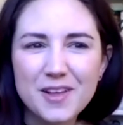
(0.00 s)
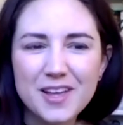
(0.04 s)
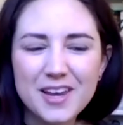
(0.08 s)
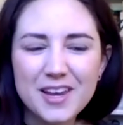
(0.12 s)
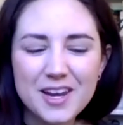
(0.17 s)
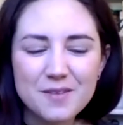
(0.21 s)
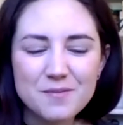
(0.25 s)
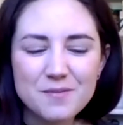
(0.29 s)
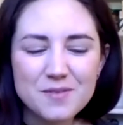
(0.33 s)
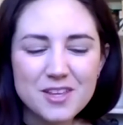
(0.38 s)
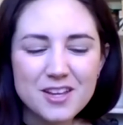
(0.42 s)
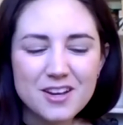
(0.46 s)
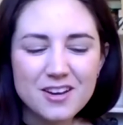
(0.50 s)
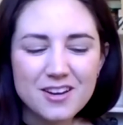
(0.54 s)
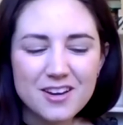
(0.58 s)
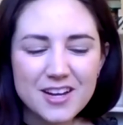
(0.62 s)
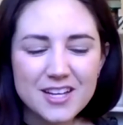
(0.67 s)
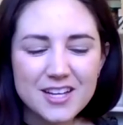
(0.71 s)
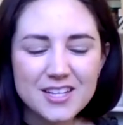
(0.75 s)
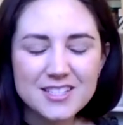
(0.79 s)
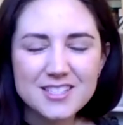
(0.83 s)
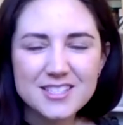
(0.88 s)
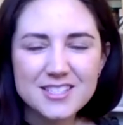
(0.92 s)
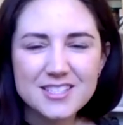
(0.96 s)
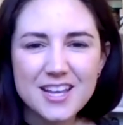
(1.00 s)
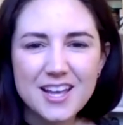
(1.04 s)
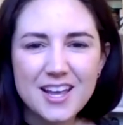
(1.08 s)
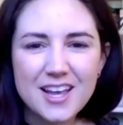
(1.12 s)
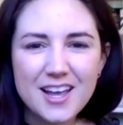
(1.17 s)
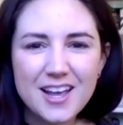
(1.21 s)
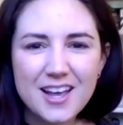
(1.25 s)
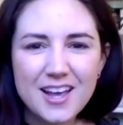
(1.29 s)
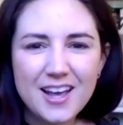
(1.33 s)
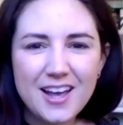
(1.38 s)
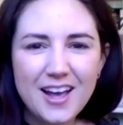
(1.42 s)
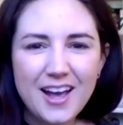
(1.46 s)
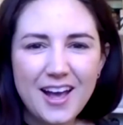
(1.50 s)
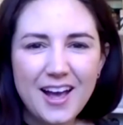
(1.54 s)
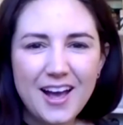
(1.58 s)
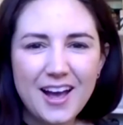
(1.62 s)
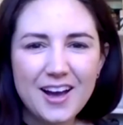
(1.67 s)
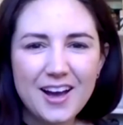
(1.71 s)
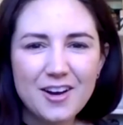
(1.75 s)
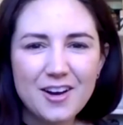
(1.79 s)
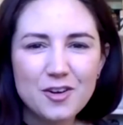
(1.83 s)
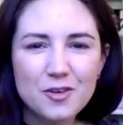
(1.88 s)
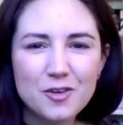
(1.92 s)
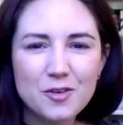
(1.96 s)
And I'm curious
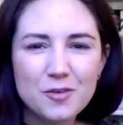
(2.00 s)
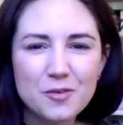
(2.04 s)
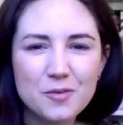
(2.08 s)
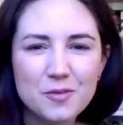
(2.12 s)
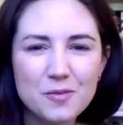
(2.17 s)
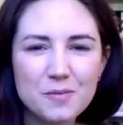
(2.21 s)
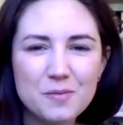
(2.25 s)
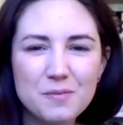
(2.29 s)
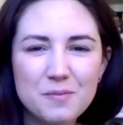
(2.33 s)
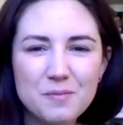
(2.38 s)
how